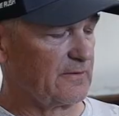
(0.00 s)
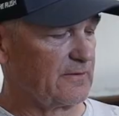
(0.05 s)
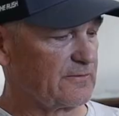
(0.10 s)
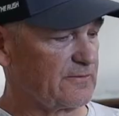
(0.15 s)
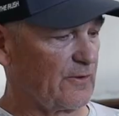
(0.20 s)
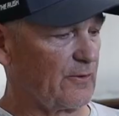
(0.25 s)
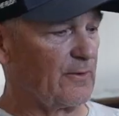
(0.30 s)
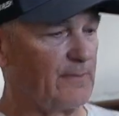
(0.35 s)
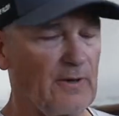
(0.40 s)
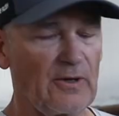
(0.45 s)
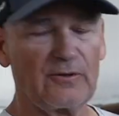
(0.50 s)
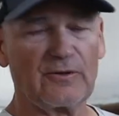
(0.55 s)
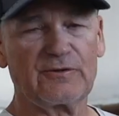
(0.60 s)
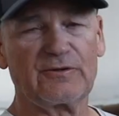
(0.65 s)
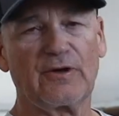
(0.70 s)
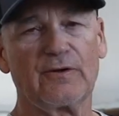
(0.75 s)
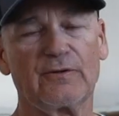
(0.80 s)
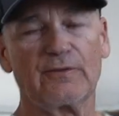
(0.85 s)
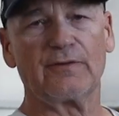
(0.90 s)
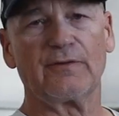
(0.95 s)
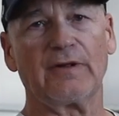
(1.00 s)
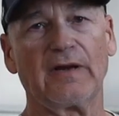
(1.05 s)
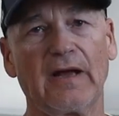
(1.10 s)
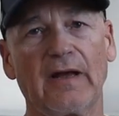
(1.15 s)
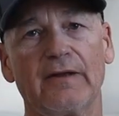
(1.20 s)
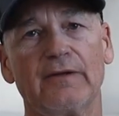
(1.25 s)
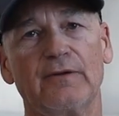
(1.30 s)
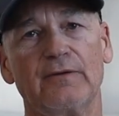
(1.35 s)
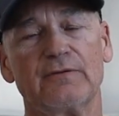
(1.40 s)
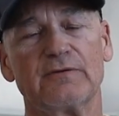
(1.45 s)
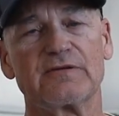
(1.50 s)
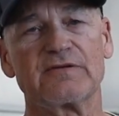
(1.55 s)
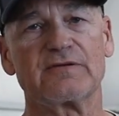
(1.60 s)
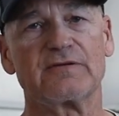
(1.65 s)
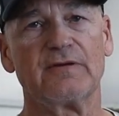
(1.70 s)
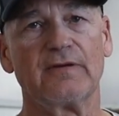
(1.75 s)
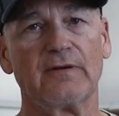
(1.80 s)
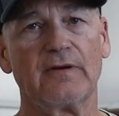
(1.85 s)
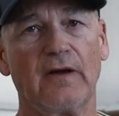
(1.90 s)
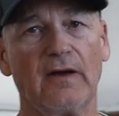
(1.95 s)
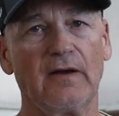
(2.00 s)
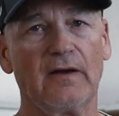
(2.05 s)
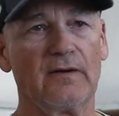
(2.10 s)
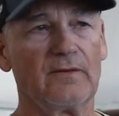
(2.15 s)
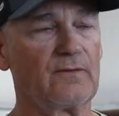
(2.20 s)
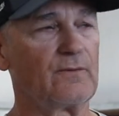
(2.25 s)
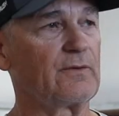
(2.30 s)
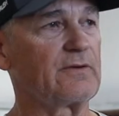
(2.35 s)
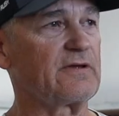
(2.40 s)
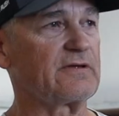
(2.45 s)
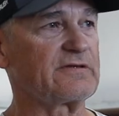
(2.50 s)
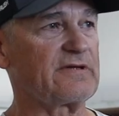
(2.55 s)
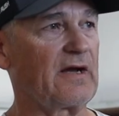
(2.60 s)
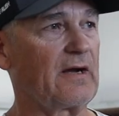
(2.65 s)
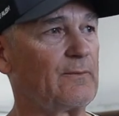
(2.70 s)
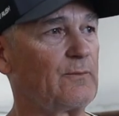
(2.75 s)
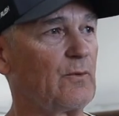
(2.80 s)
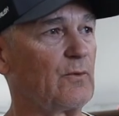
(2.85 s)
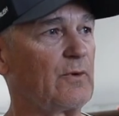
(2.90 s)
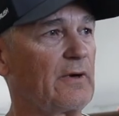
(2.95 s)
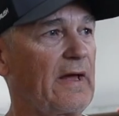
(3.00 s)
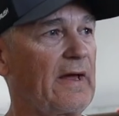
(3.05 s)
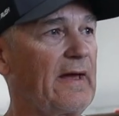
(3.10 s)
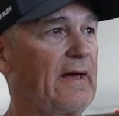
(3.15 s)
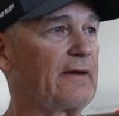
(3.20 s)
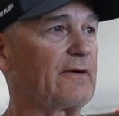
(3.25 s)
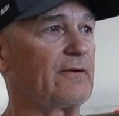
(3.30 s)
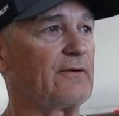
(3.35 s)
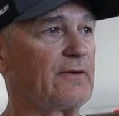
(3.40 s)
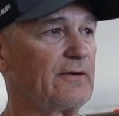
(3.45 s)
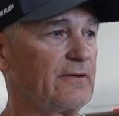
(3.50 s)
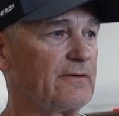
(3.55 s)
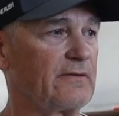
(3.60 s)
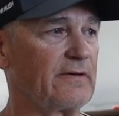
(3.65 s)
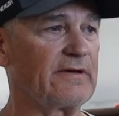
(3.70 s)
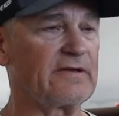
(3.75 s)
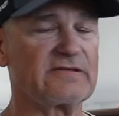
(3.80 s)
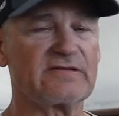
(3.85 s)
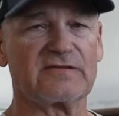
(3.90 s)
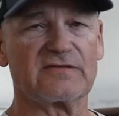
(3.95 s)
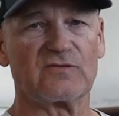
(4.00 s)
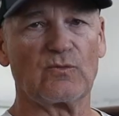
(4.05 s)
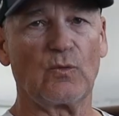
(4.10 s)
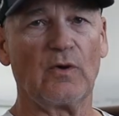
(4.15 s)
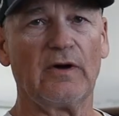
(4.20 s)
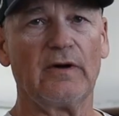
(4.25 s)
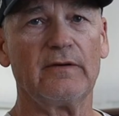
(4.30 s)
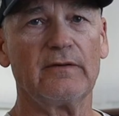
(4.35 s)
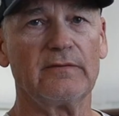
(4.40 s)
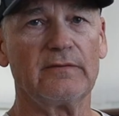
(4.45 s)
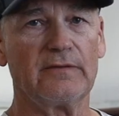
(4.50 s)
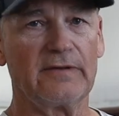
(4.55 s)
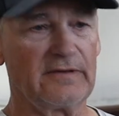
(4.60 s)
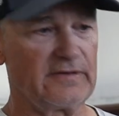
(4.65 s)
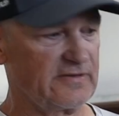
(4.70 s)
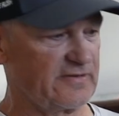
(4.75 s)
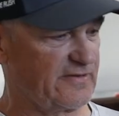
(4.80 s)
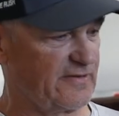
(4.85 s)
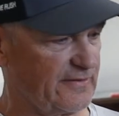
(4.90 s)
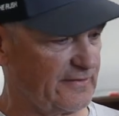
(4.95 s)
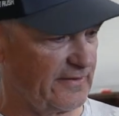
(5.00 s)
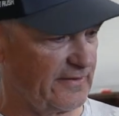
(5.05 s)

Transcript: So the motor toter that I use with this outboard, I had it on the Lynx as well, is the